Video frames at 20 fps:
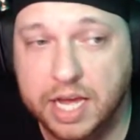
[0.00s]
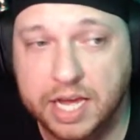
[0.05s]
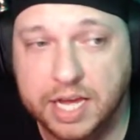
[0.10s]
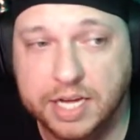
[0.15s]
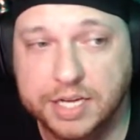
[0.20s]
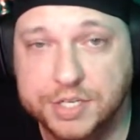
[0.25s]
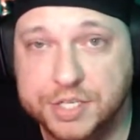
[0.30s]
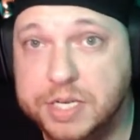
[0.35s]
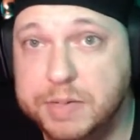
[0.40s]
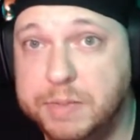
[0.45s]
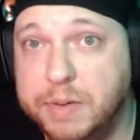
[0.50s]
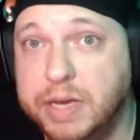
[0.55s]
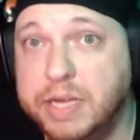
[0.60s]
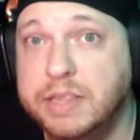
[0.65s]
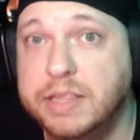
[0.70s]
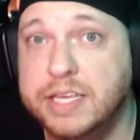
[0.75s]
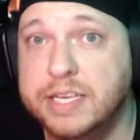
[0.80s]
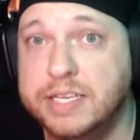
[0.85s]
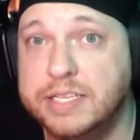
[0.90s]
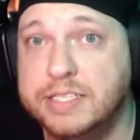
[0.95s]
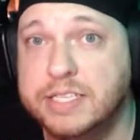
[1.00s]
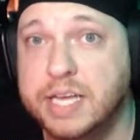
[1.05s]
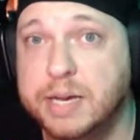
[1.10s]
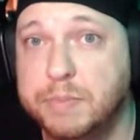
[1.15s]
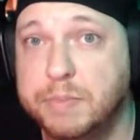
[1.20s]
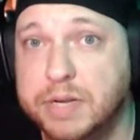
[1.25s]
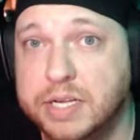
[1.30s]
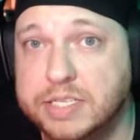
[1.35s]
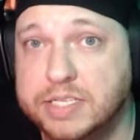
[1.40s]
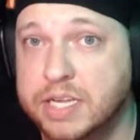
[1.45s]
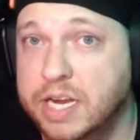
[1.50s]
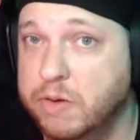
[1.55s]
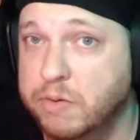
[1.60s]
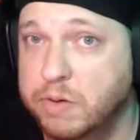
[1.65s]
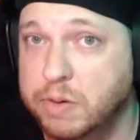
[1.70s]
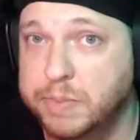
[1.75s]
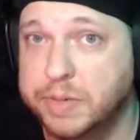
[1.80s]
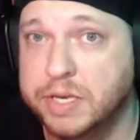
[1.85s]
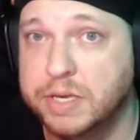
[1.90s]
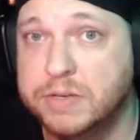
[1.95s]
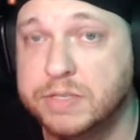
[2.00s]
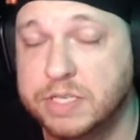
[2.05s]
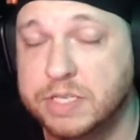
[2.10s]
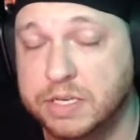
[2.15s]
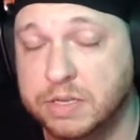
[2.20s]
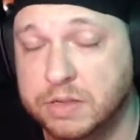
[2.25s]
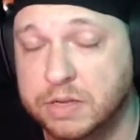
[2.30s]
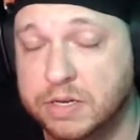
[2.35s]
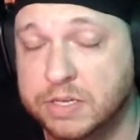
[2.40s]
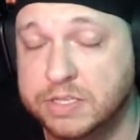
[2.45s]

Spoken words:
She made these templates that I will be using.